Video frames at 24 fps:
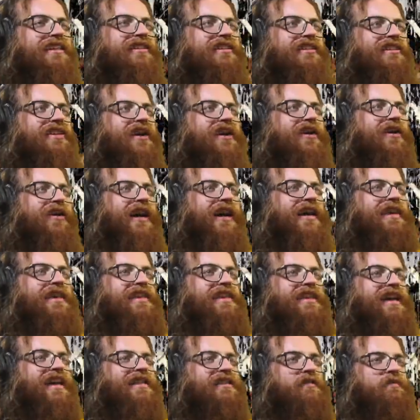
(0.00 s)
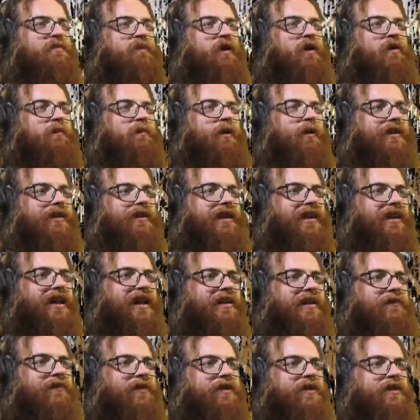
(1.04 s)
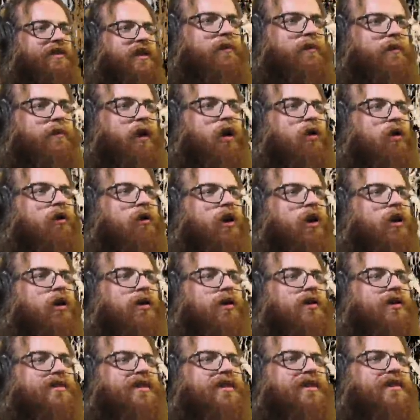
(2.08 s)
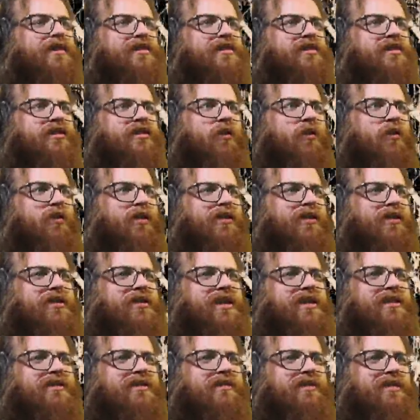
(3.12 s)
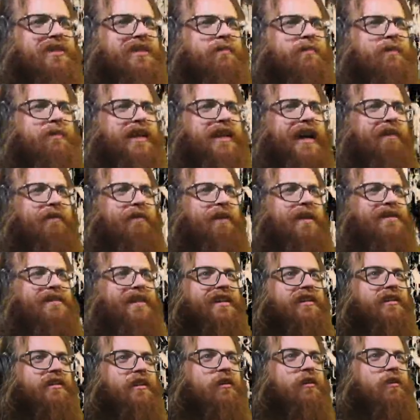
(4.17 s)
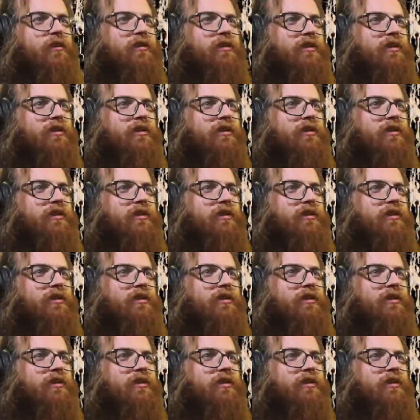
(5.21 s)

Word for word: know. I think that's one part that kind of fucks it Oh no, is it the stone on her chest? What's up with that? Why does it glow?